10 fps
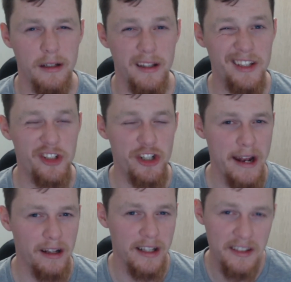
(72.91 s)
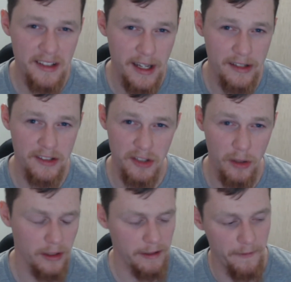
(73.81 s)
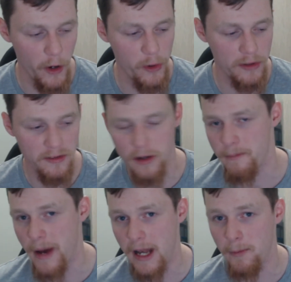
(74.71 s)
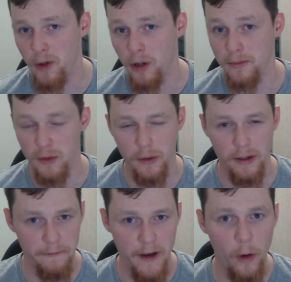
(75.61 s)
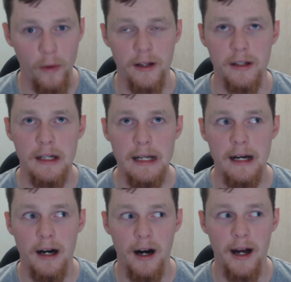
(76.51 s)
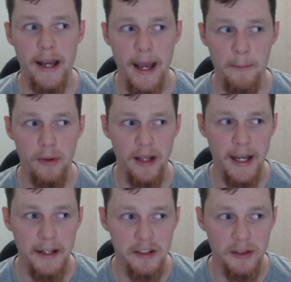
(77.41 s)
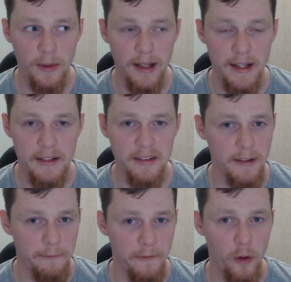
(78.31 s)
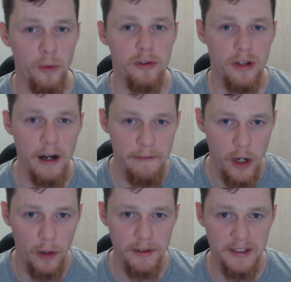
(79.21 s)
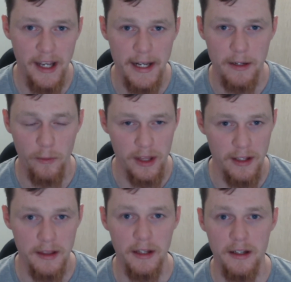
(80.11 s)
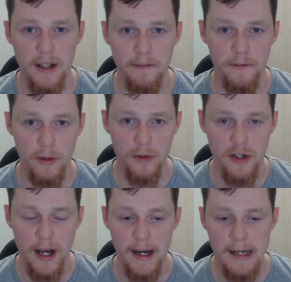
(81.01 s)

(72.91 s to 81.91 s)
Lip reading: this channel isn't going to solely focus on paddock bombs or the Falcon. I am planning to release some four-wheel drive content within the near future.